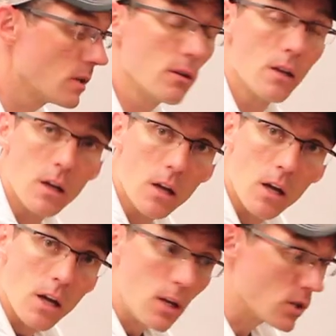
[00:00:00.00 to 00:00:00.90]
in
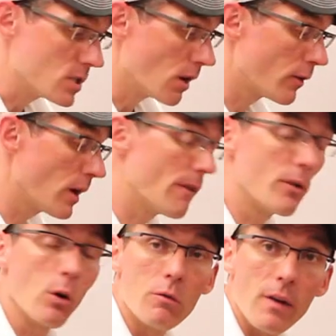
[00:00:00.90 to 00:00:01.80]
yourself, or you have
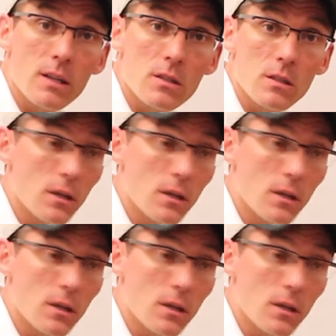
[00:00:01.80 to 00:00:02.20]
your own vice.